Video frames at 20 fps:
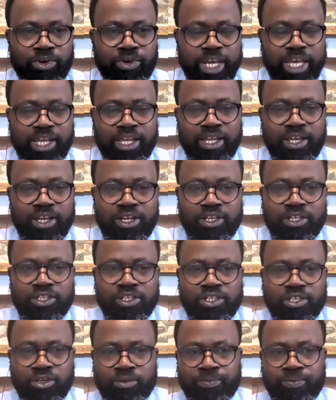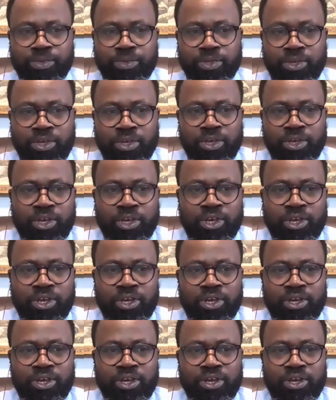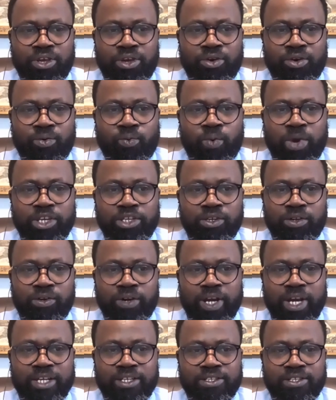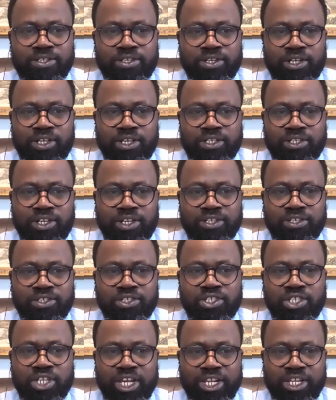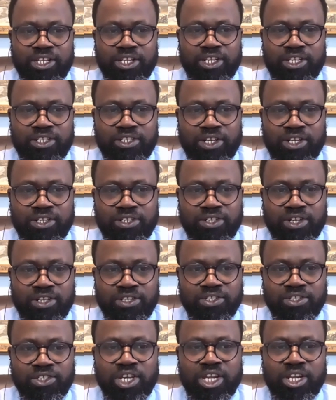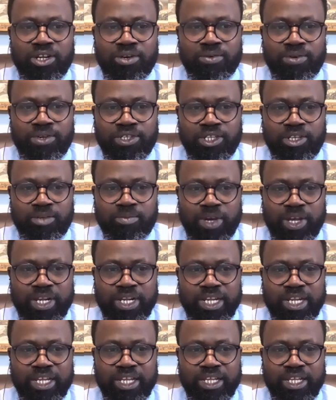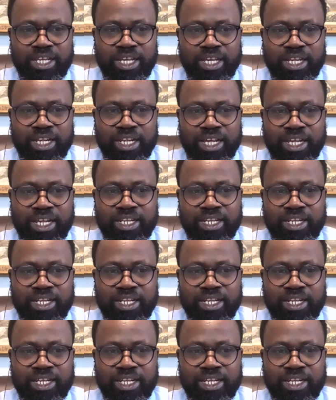Okay, so when you look at transgenderism and the